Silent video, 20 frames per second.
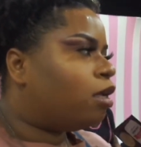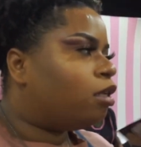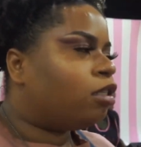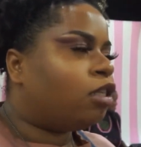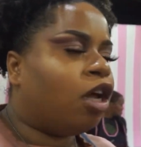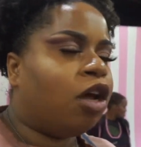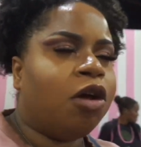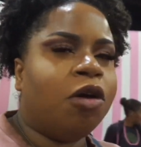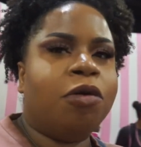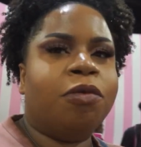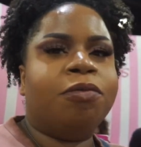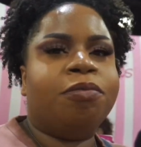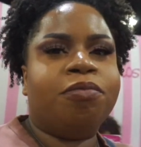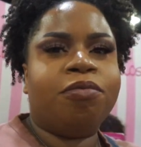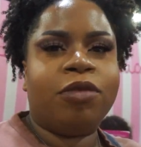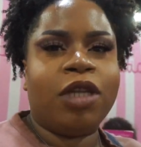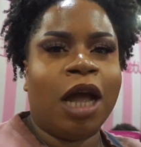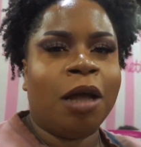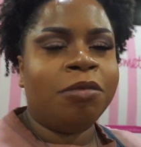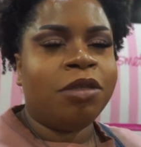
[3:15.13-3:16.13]
So
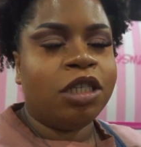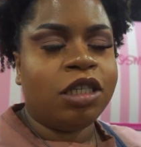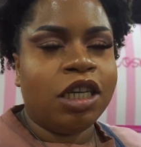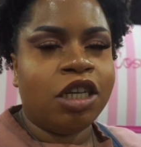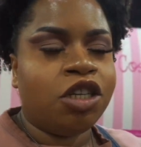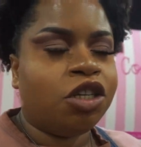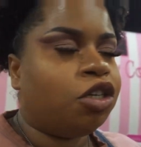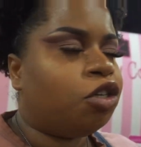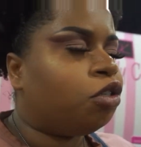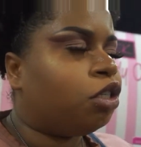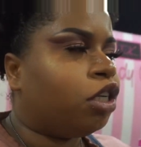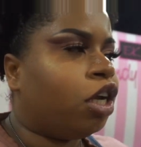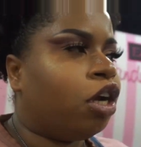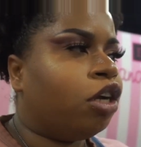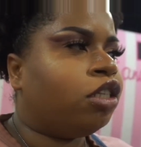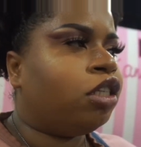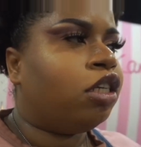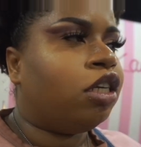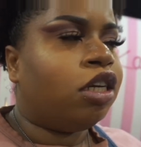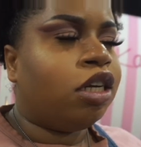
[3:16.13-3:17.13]
I'm just introducing
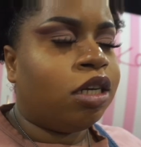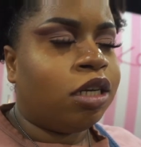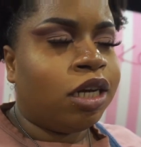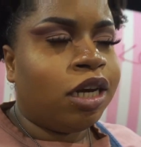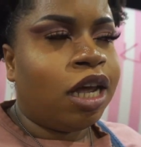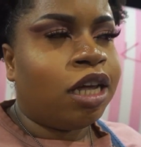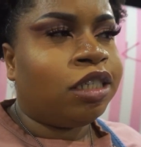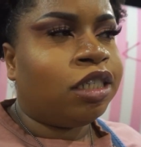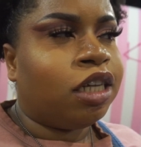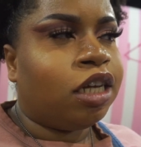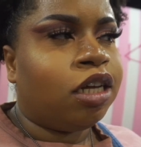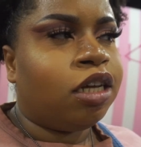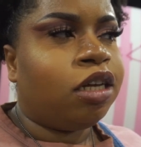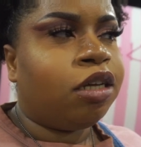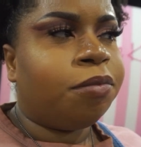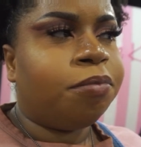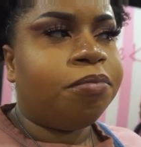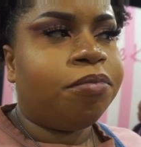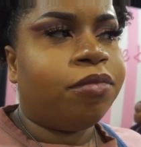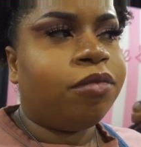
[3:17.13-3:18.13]
her to Danessa
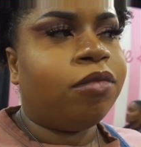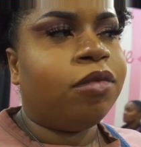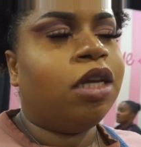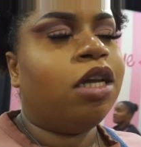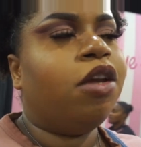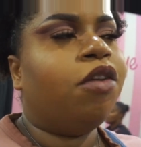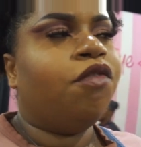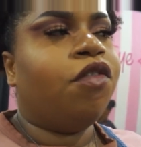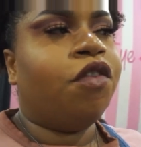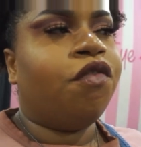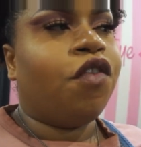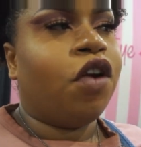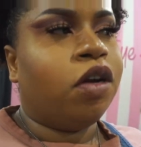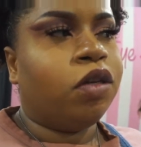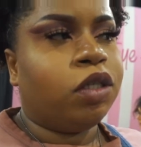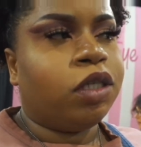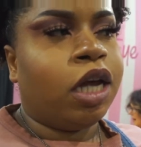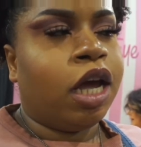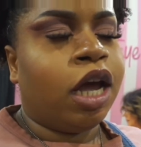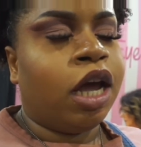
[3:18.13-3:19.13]
for the
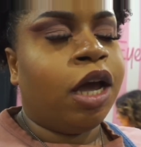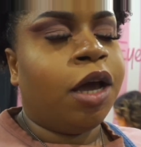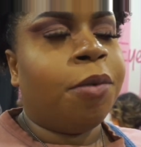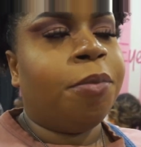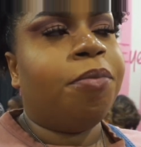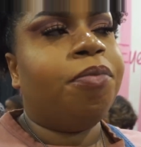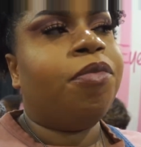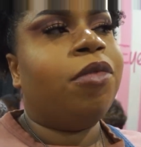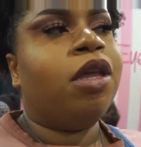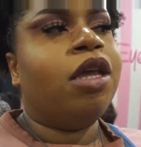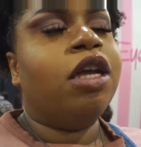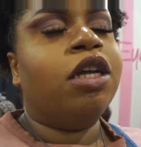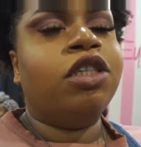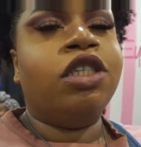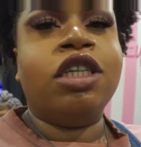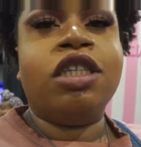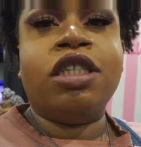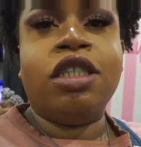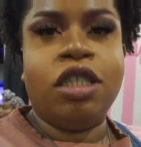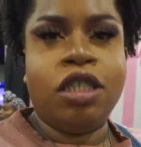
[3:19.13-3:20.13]
first time,
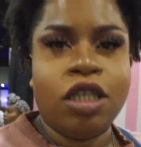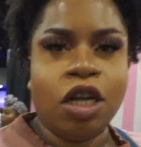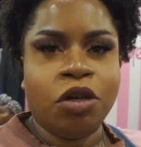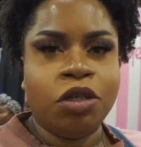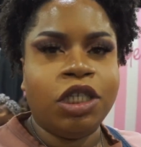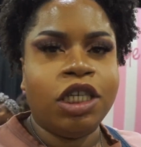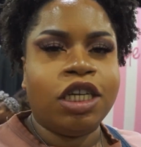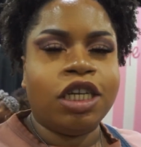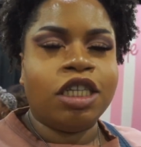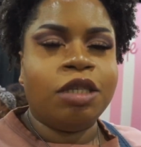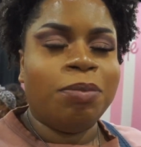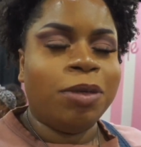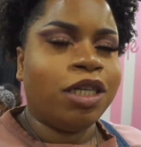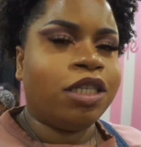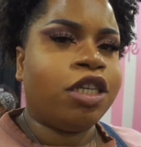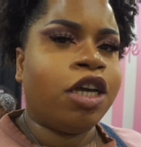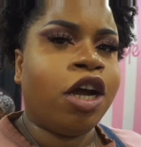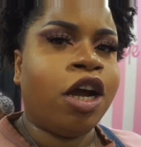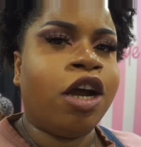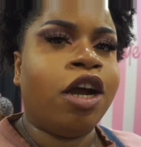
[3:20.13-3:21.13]
just so she can speak
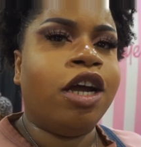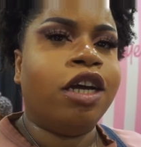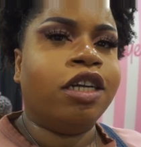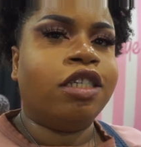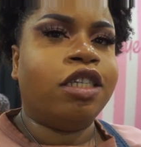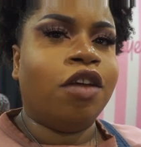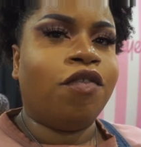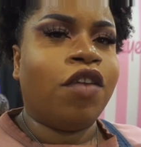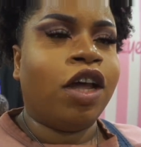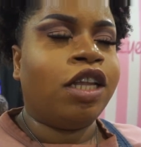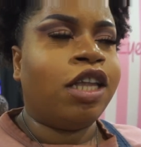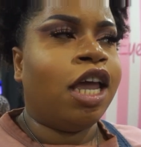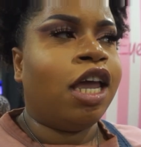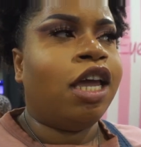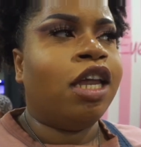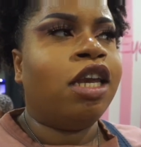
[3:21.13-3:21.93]
to her and stuff like that.